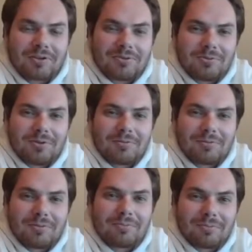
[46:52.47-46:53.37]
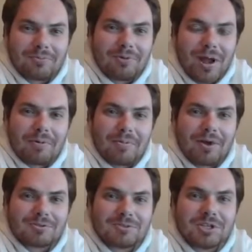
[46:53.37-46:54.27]
Dude went from rapping
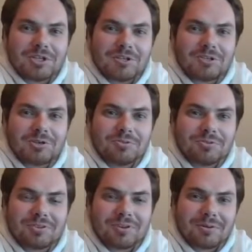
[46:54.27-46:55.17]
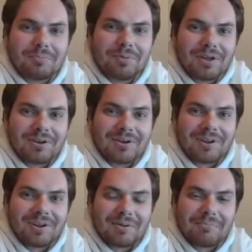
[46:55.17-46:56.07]
about gin and juice to being
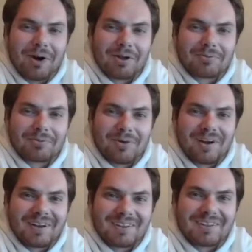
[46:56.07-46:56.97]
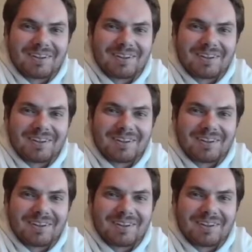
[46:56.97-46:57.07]
on bottles of wine.